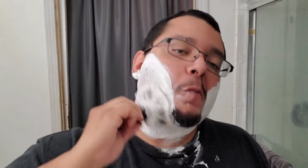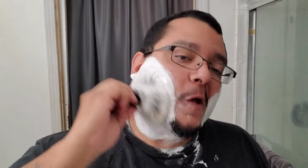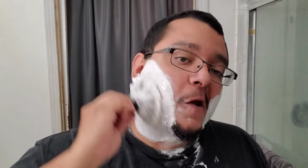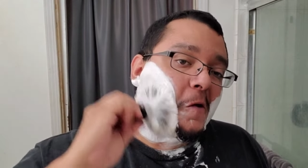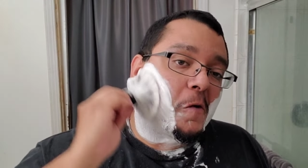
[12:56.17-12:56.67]

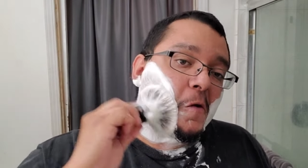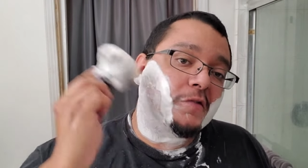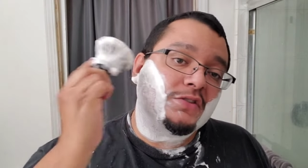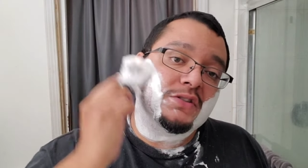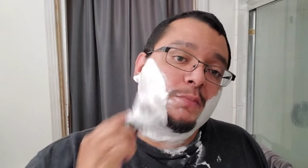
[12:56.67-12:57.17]
I don't know
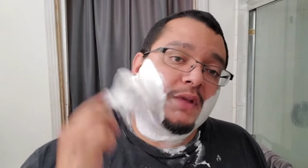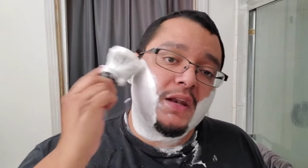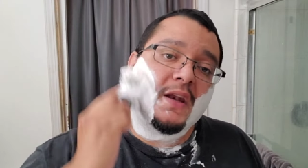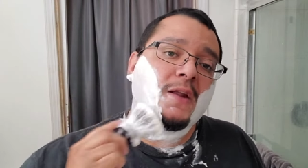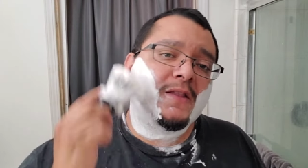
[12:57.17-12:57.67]
if she's
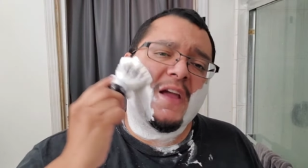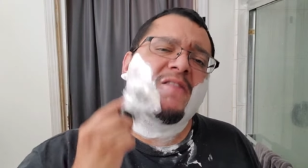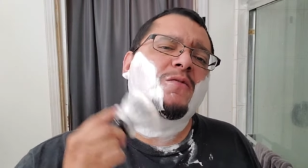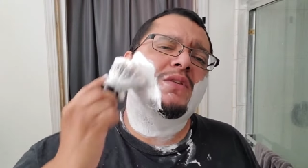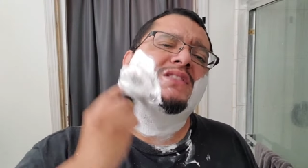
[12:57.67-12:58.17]
updated anything. I
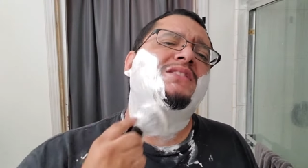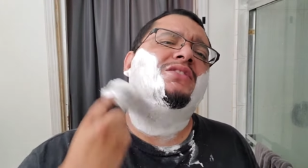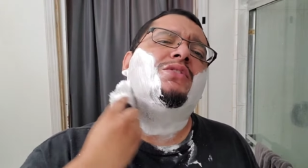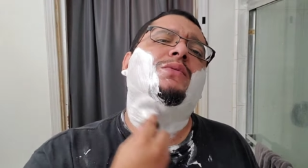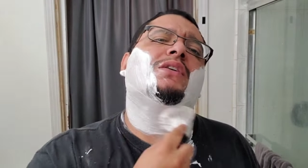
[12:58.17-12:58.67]
haven't really seen
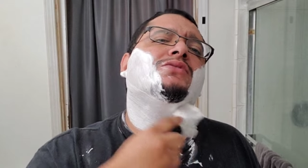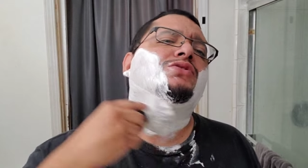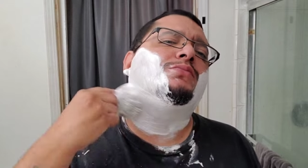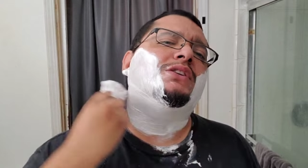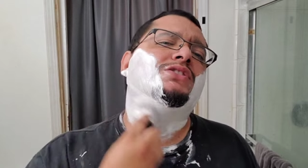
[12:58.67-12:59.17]
her around
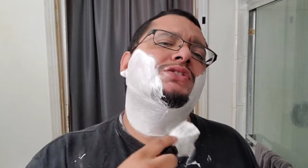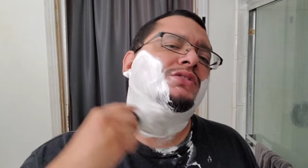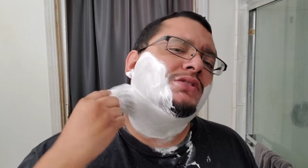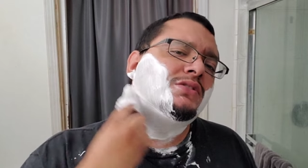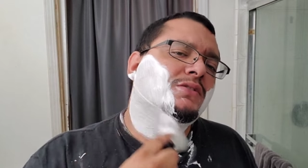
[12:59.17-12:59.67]
too much.
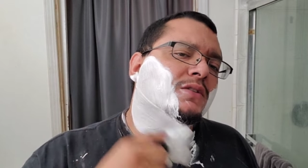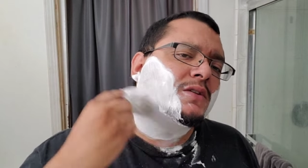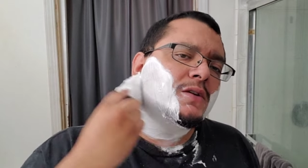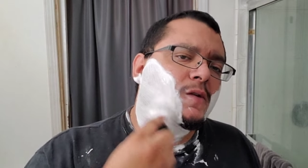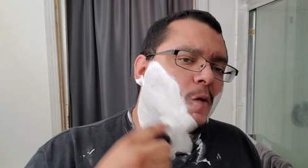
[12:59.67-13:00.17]

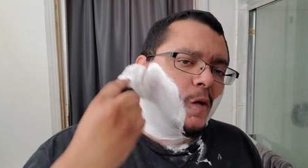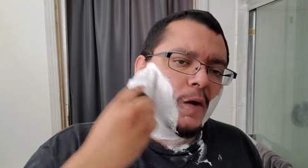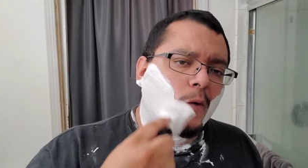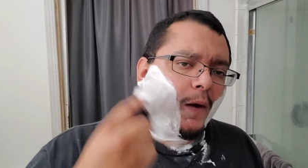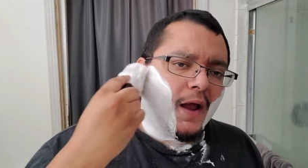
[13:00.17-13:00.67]

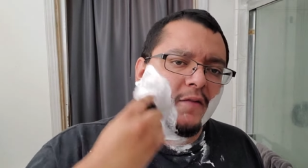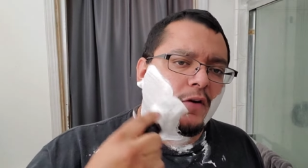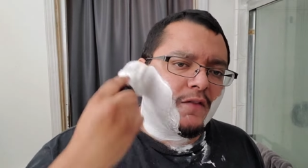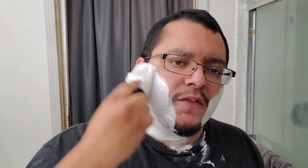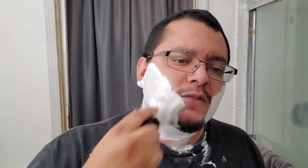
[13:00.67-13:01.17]
I know I have
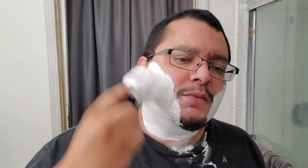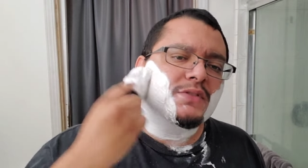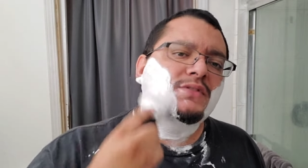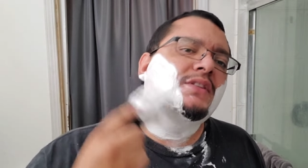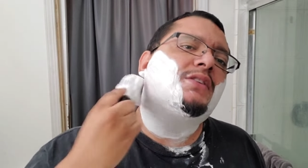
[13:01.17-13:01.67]
her on
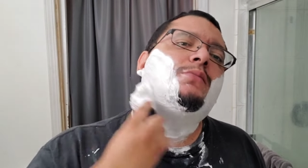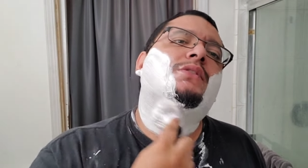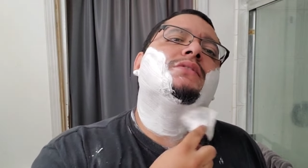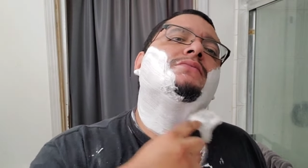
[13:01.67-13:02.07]
Facebook still, but